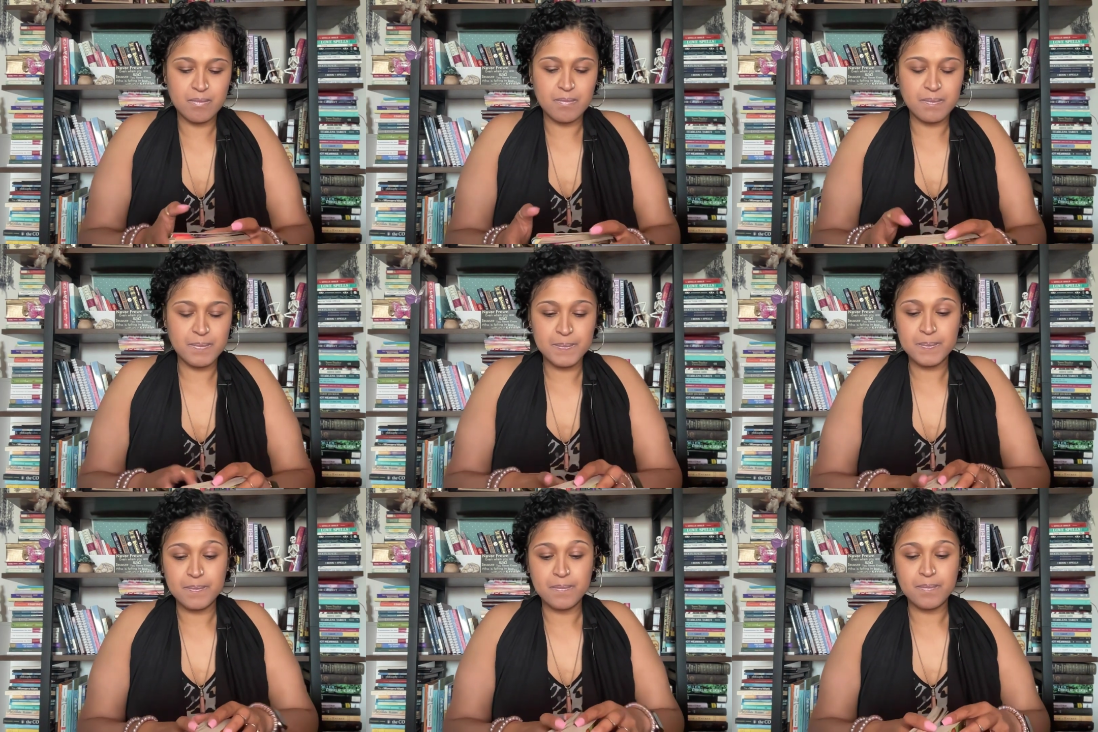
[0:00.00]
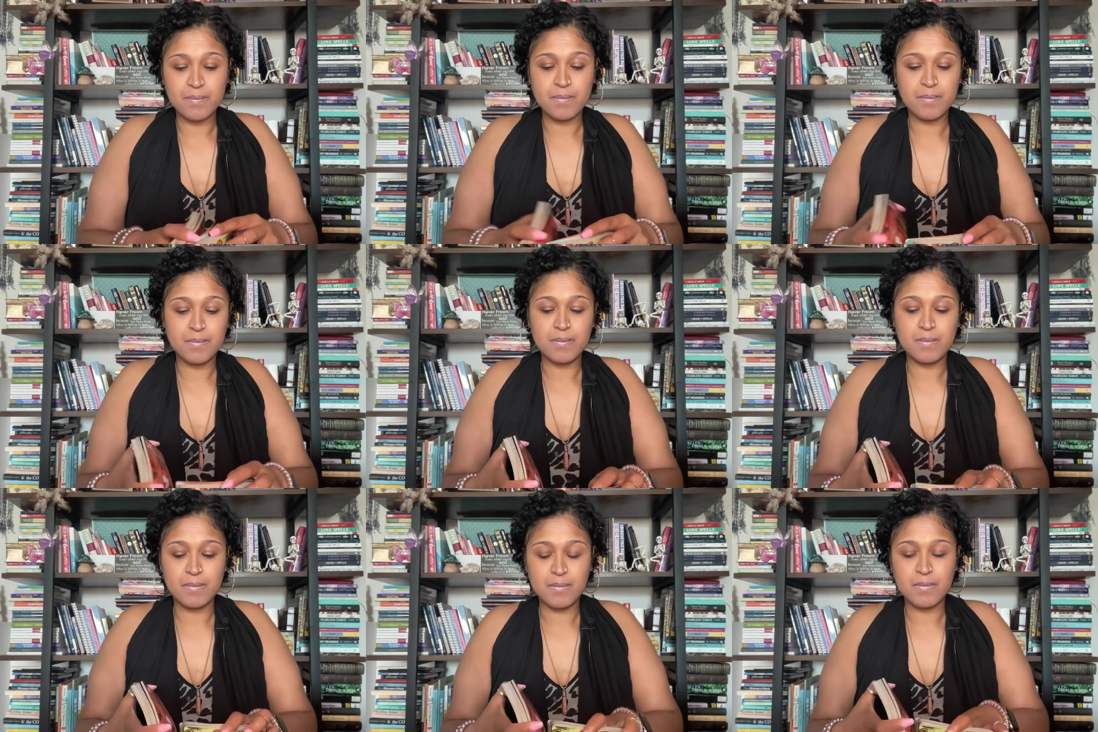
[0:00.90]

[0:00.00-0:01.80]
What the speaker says: [no speech]